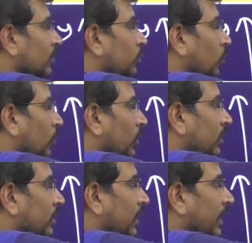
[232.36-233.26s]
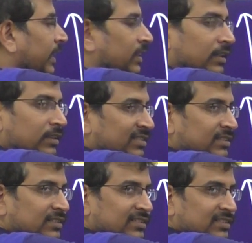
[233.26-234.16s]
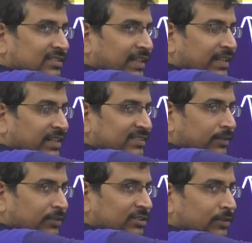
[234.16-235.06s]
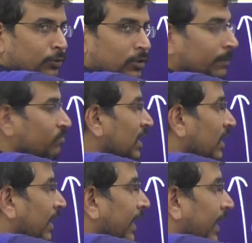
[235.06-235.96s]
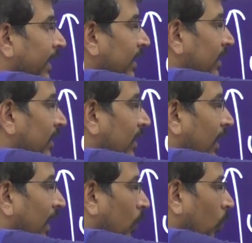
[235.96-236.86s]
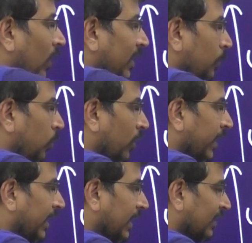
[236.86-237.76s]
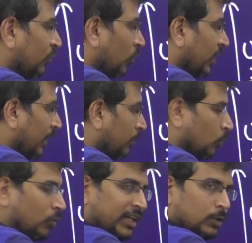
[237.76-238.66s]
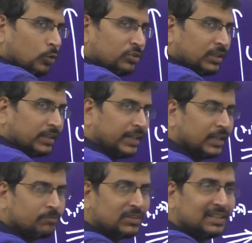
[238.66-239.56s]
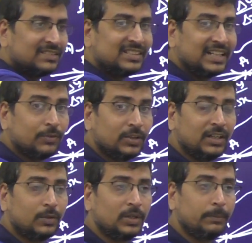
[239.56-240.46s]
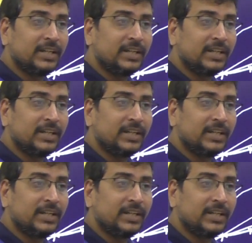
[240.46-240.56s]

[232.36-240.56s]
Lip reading: So the distance is decreasing first of all, and at one point, as you keep moving closer, right, that secant will